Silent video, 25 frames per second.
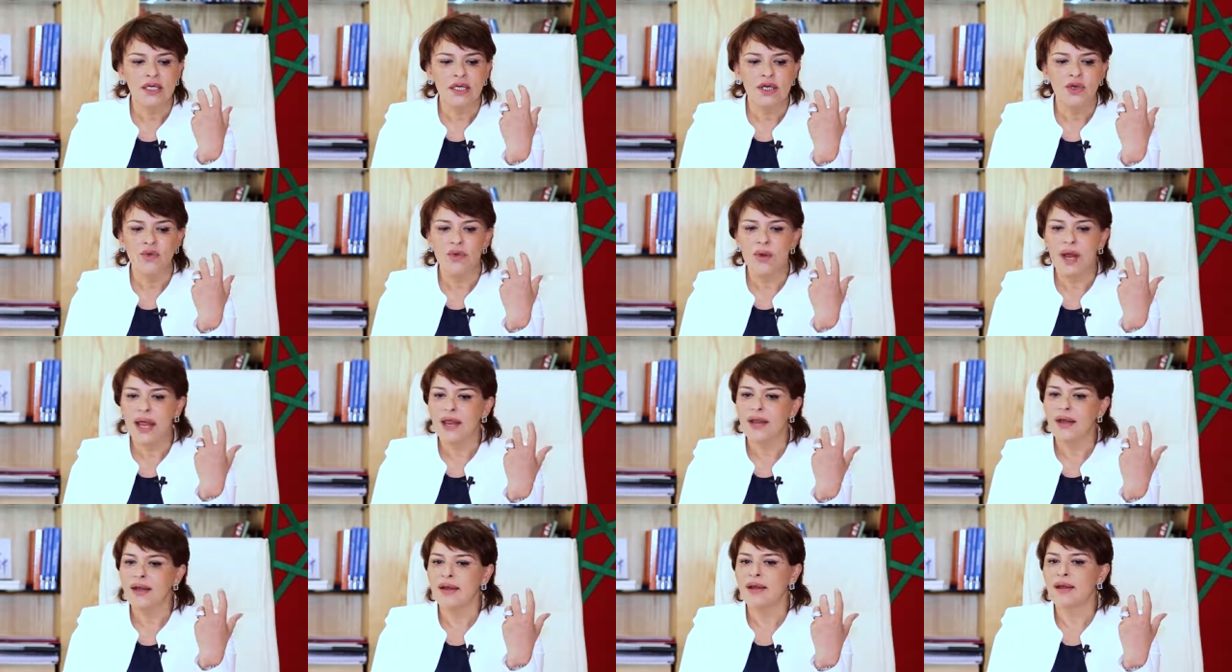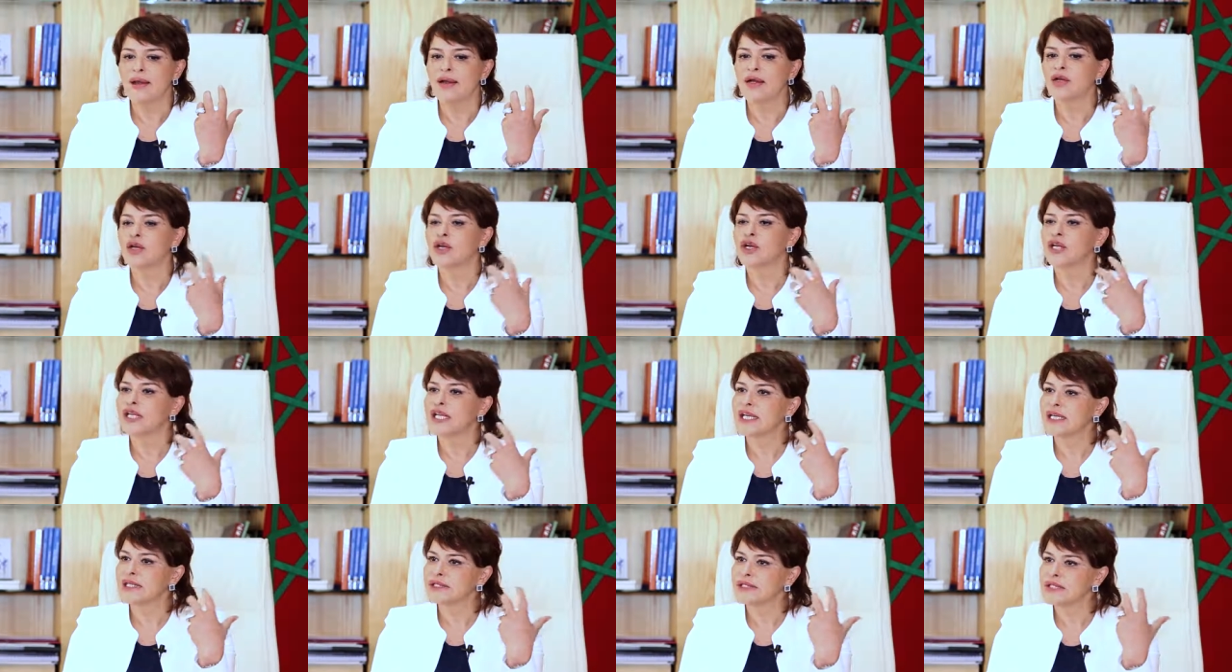well
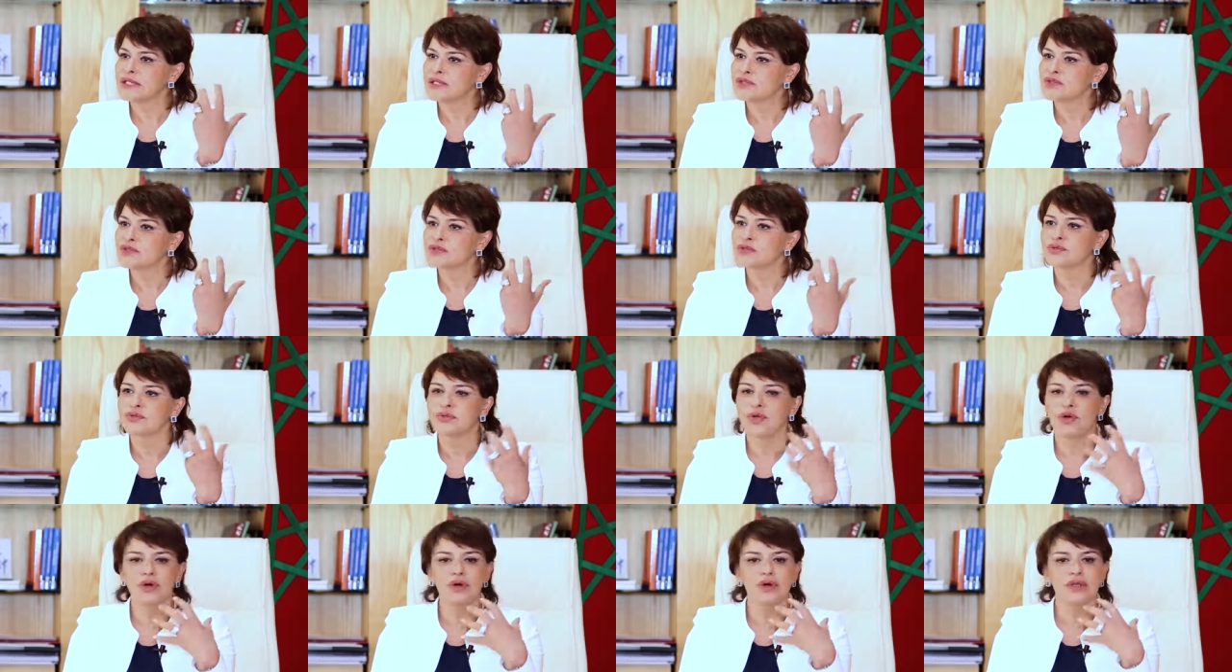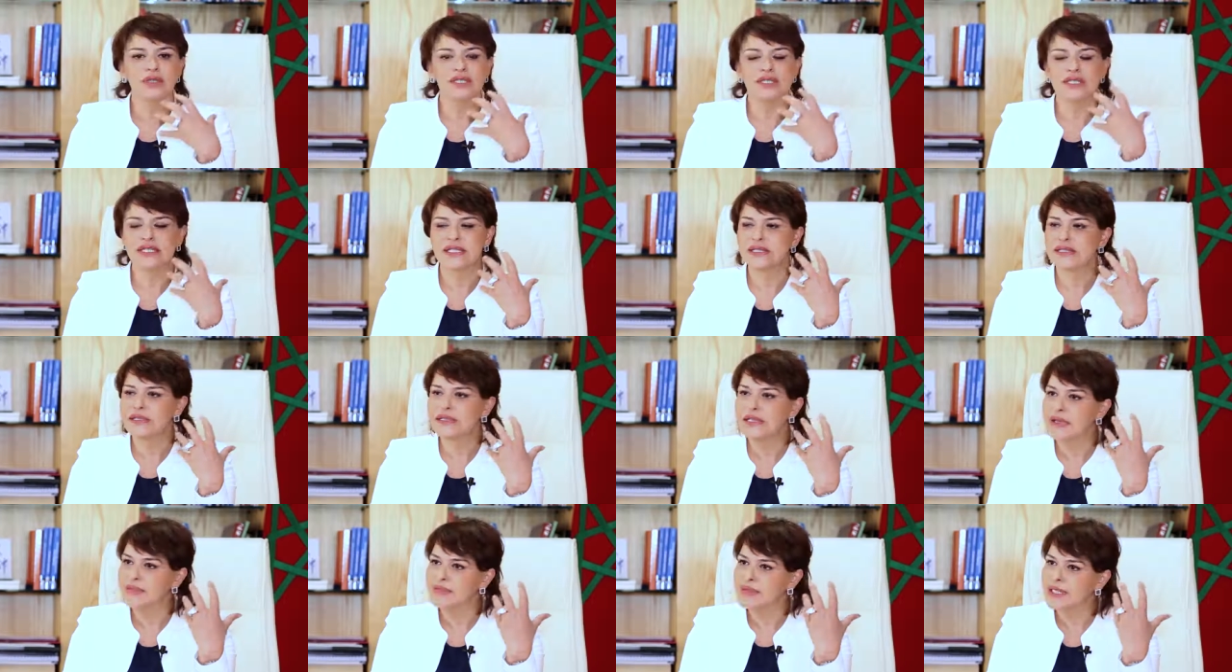connected to all the
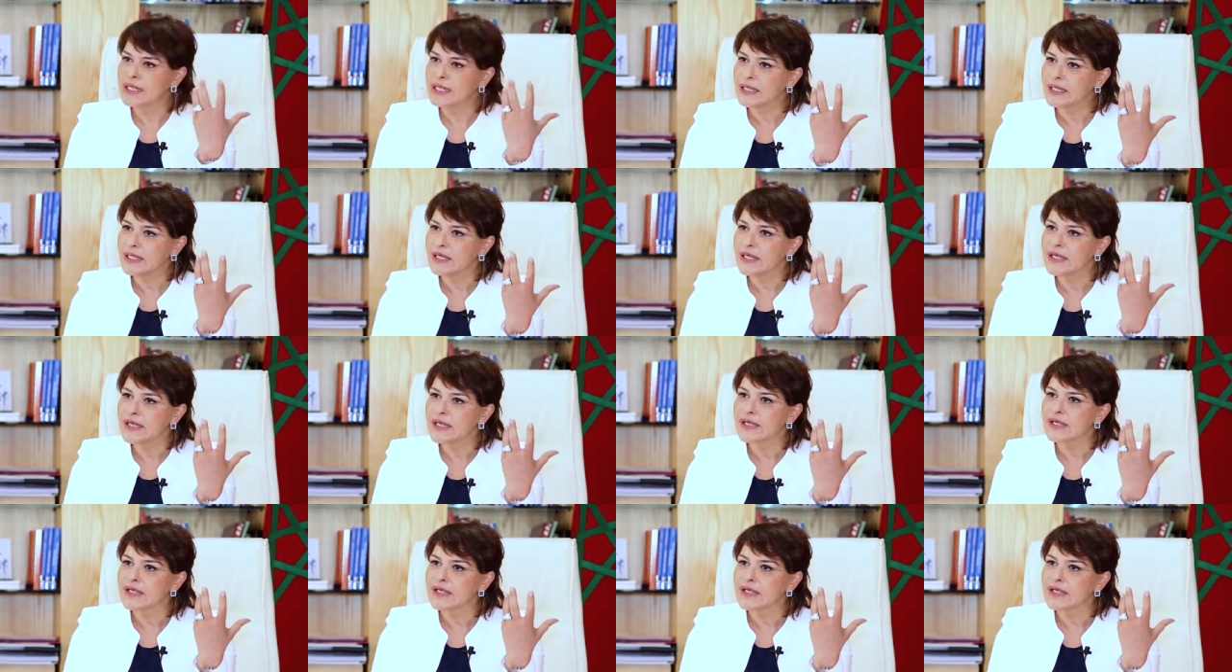Islamic